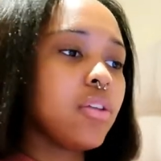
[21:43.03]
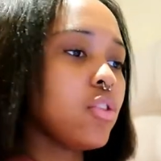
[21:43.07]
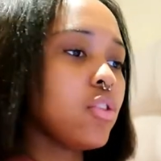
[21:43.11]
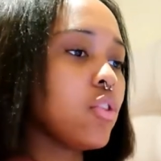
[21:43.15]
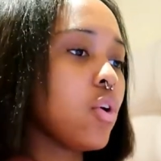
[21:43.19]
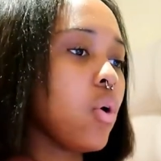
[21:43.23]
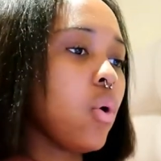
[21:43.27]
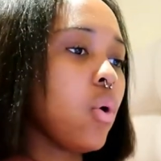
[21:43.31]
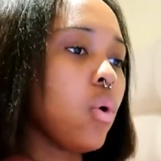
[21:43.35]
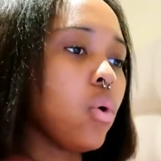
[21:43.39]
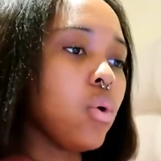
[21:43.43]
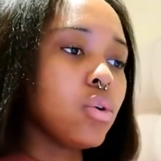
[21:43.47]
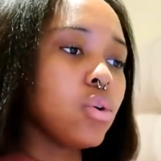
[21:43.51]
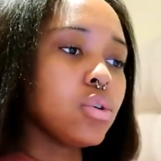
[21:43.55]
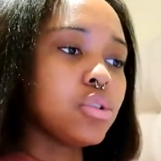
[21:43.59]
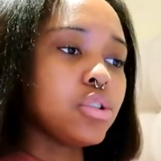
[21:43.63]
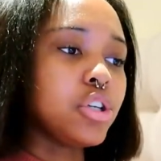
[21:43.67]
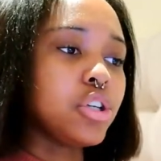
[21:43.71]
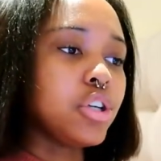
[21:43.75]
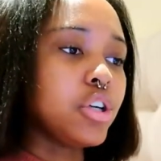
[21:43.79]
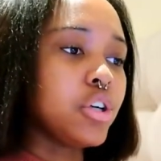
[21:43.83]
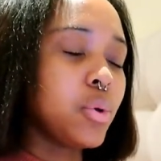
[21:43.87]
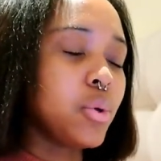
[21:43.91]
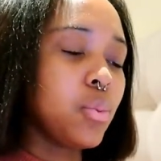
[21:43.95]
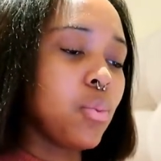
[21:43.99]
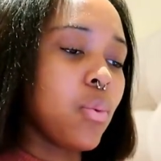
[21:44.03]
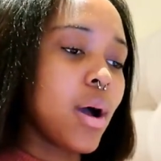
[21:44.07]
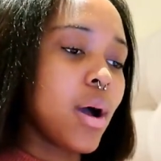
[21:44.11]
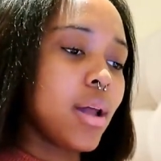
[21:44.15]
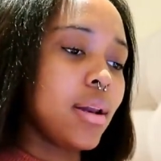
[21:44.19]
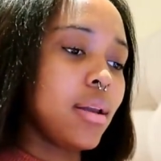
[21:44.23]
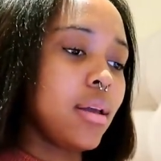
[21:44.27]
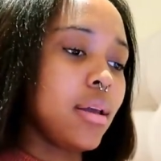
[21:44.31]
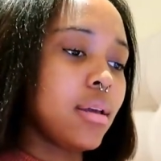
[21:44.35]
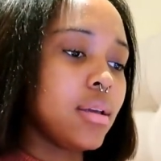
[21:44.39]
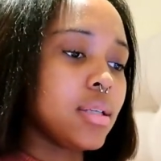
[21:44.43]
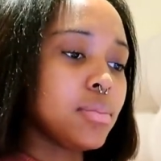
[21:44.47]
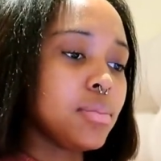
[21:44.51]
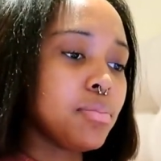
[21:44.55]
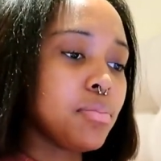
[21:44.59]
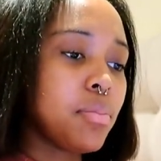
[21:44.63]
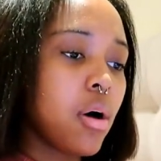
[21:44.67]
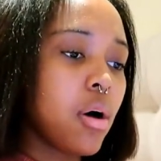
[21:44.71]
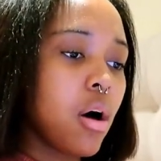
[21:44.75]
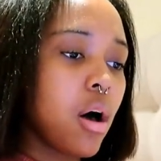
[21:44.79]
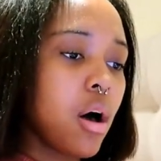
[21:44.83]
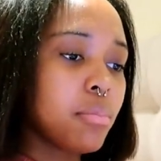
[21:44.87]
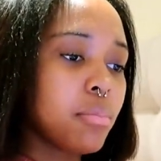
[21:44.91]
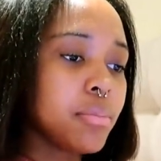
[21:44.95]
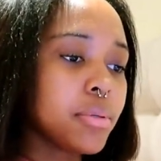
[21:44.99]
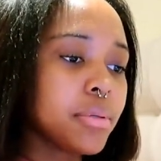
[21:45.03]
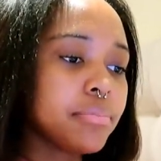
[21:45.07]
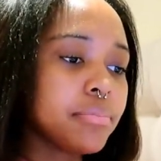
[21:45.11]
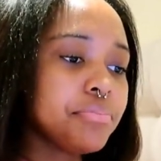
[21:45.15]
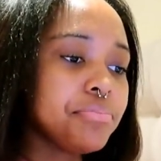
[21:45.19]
the old good one is pop.